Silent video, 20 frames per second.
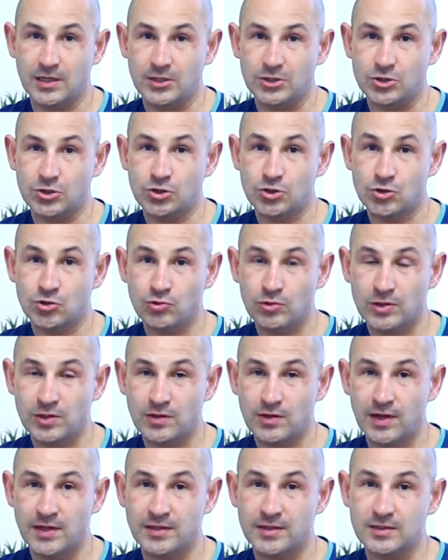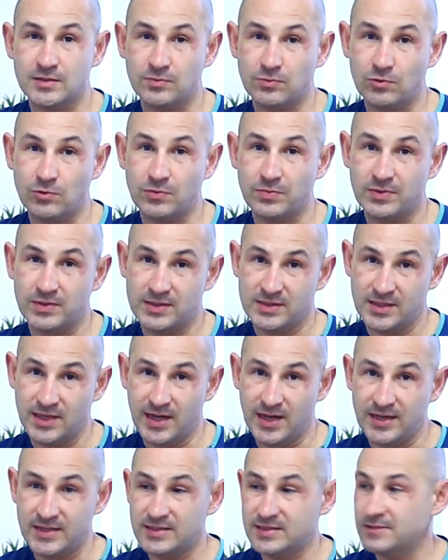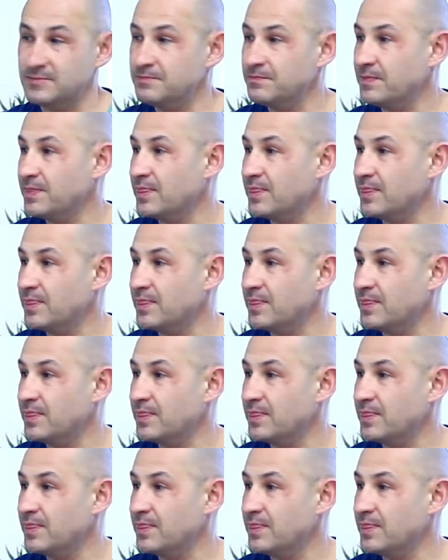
shorter and it's more precise.